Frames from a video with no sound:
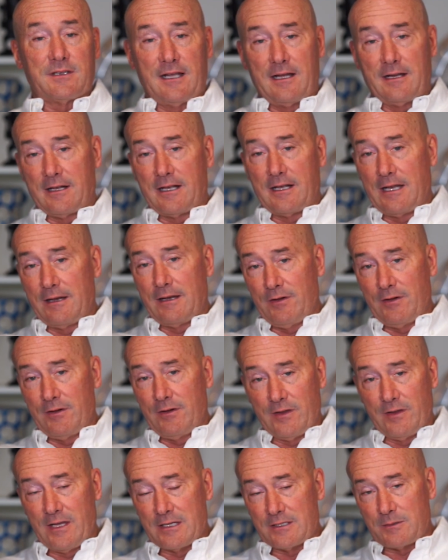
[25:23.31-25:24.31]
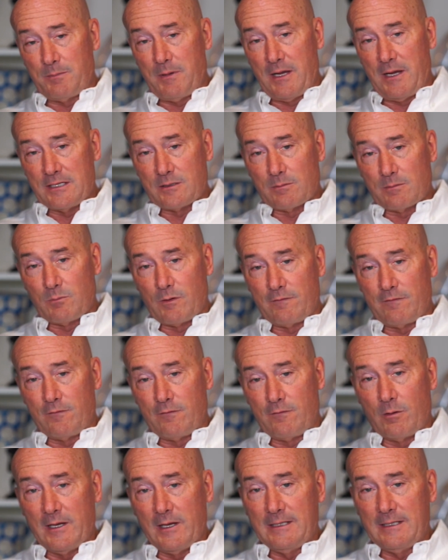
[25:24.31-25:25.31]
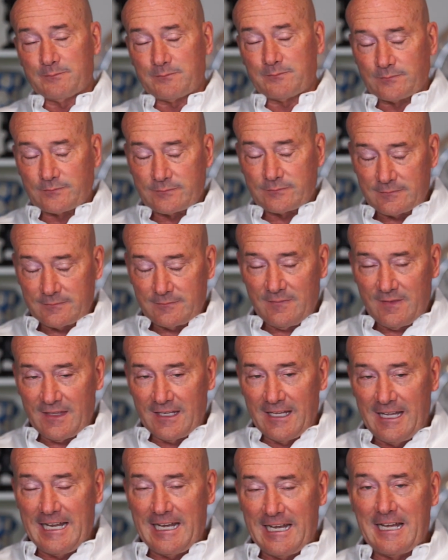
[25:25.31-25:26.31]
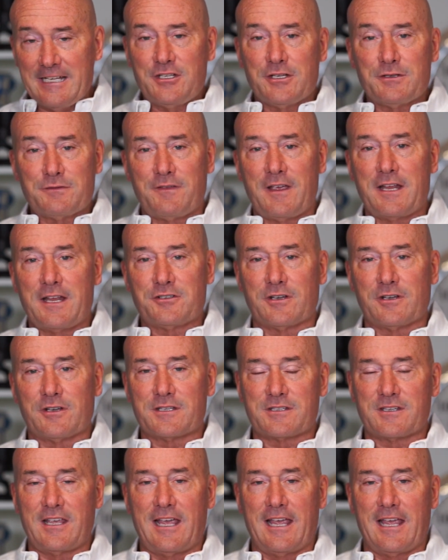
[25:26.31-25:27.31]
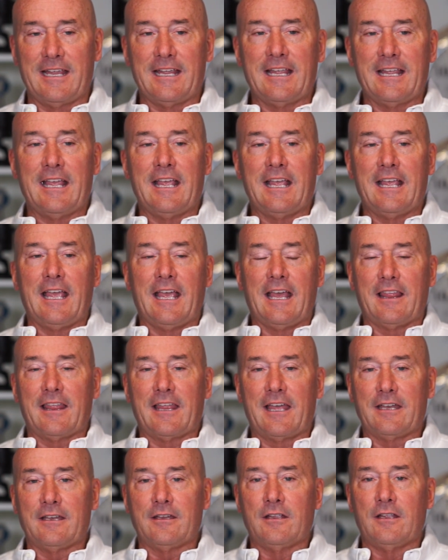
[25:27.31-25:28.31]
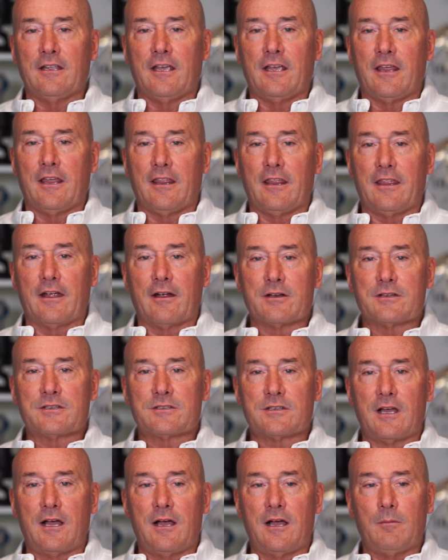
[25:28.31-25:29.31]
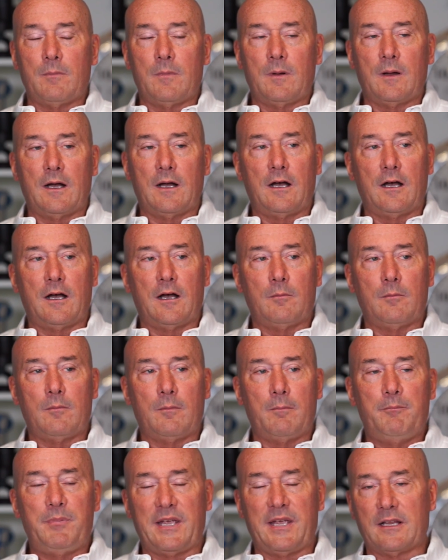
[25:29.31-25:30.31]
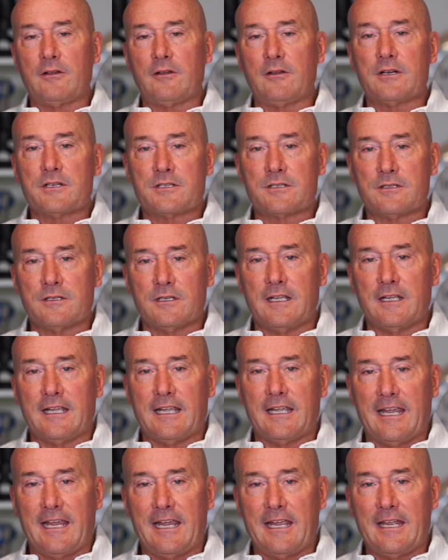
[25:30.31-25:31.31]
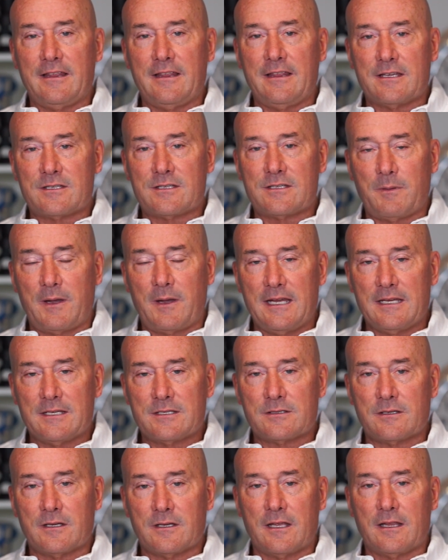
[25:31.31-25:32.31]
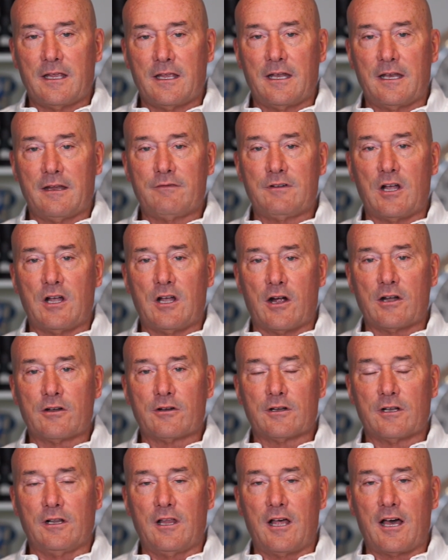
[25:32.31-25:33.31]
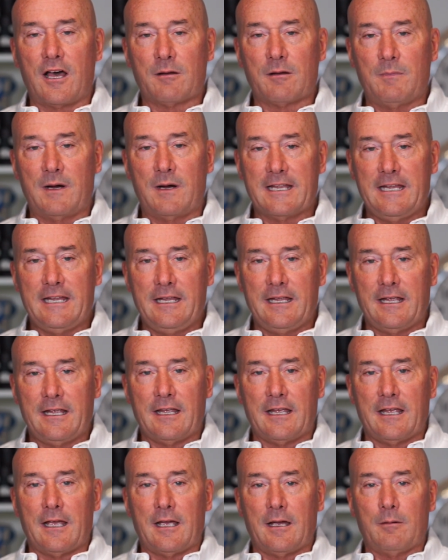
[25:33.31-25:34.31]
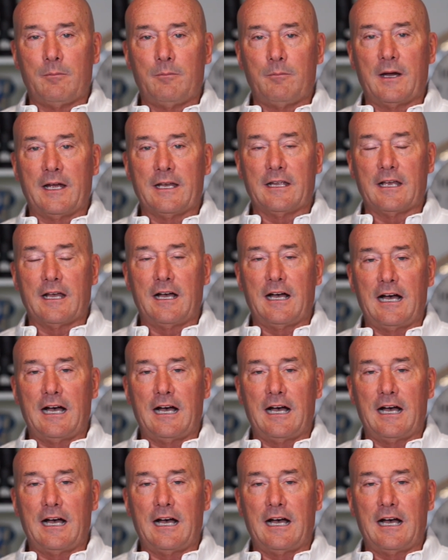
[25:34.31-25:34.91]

that kind of are in this space are performing. And I just venture to say that there are some pillars in this space that have garnered a lot of money, but